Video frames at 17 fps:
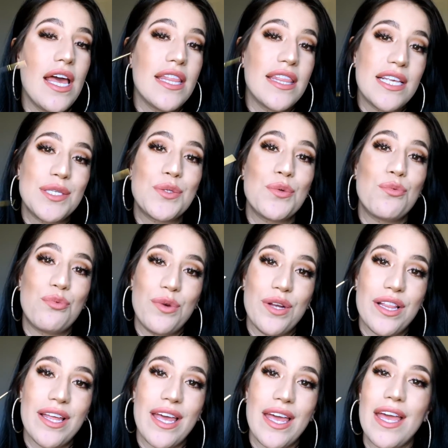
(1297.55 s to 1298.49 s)
This
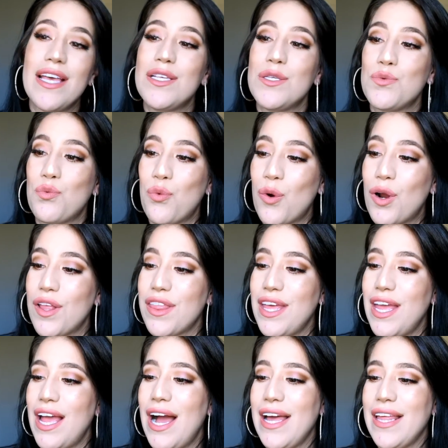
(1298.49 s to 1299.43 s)
really is worth
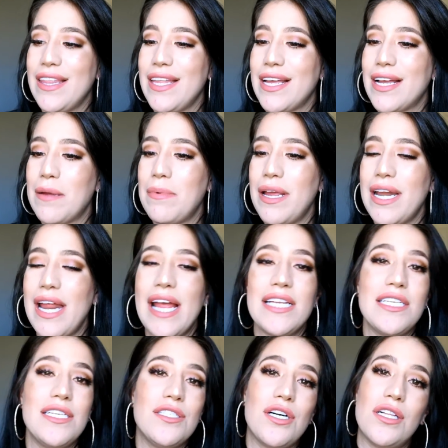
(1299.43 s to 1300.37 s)
it. I think I paid
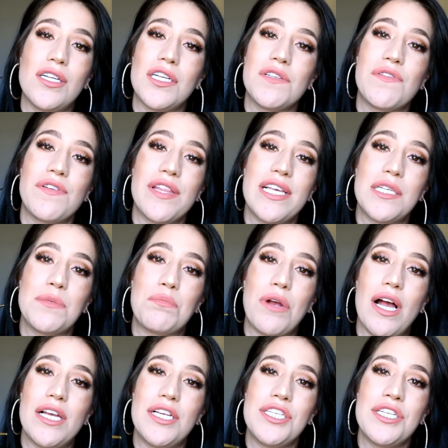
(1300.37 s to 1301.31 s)
$18 for this
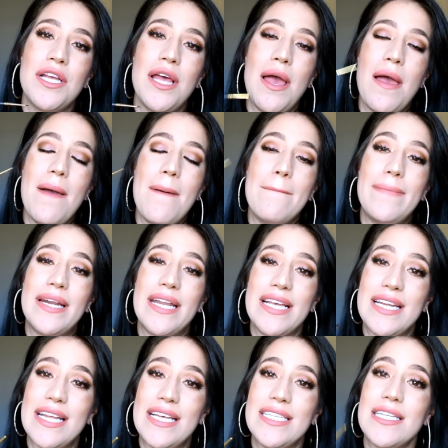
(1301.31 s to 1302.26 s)
brush, but
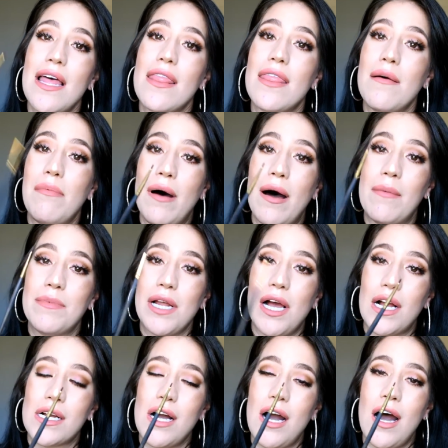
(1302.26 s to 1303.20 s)
it is
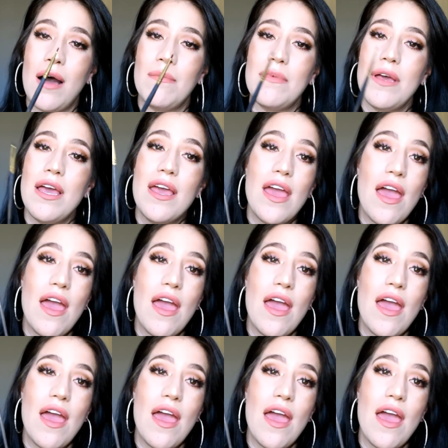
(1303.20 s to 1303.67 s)
thebomb.com.